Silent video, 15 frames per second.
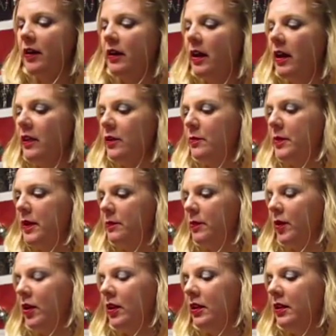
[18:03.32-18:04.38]
to other
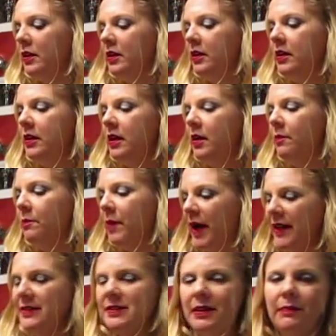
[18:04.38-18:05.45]
people.
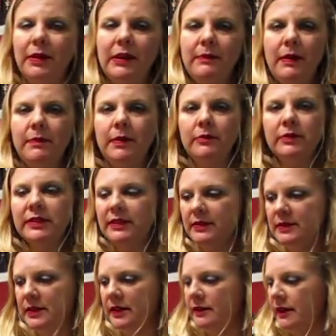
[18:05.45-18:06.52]
But somebody may be
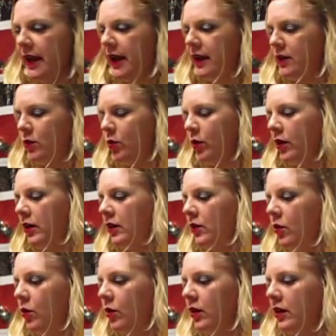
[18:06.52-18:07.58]
resisting that,
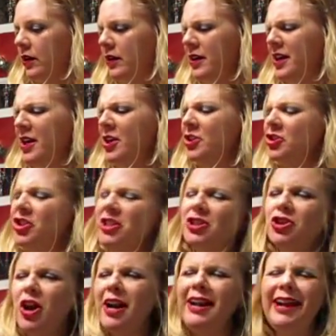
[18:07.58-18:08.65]
or just
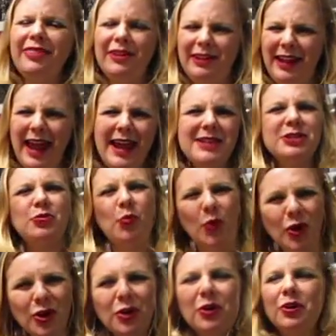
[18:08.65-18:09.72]
trying to get the last
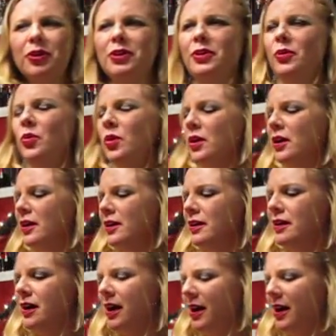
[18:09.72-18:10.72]
word, or